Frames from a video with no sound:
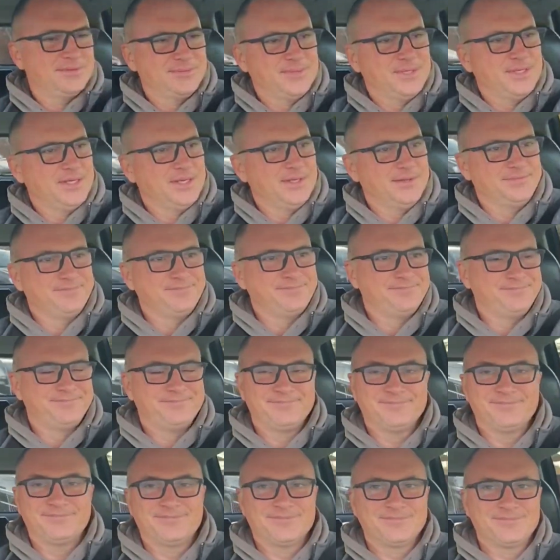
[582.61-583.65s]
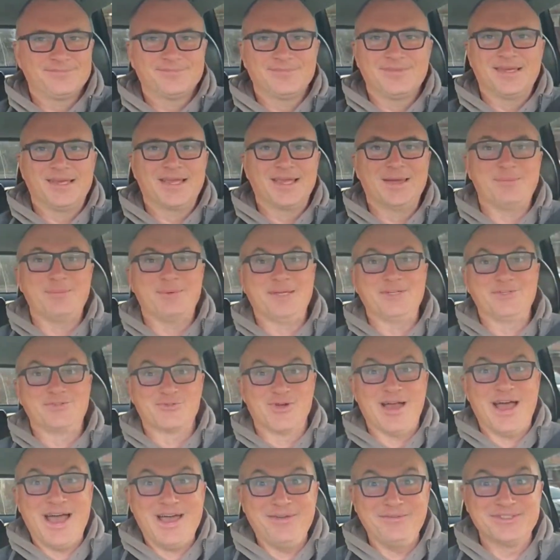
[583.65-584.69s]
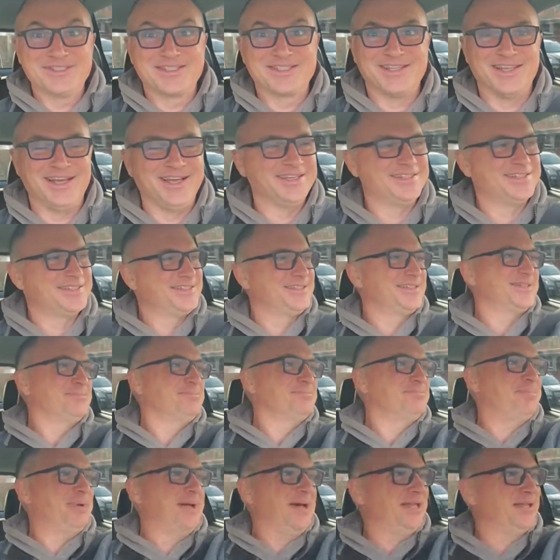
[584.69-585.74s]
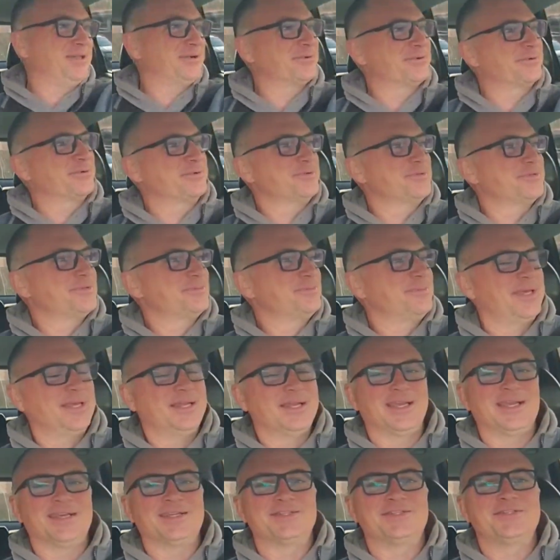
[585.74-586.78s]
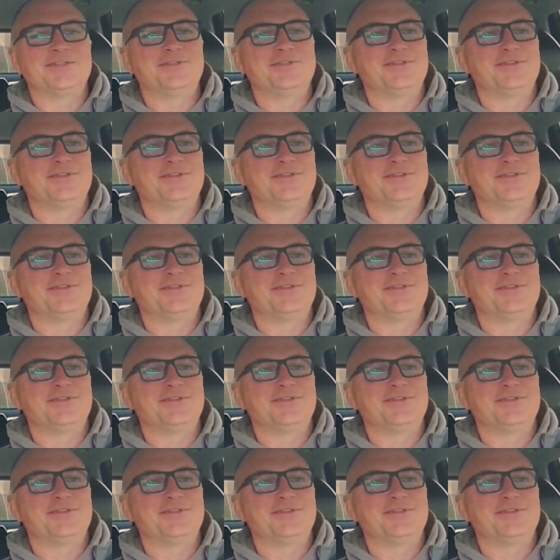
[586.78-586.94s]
man, I got my driver's license in Belarus. Man, I got 2